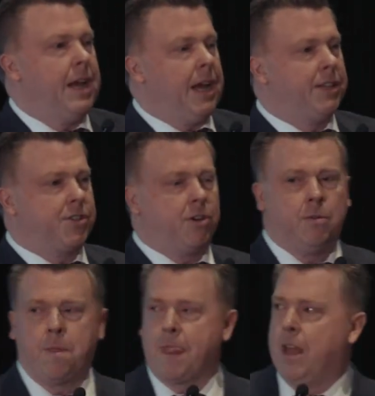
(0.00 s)
And
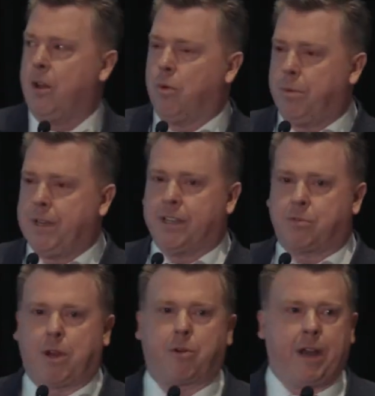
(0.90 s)
so what we did is
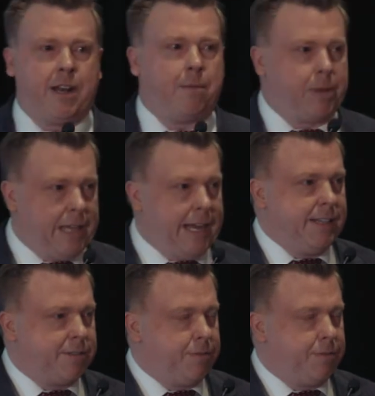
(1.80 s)
we created a place,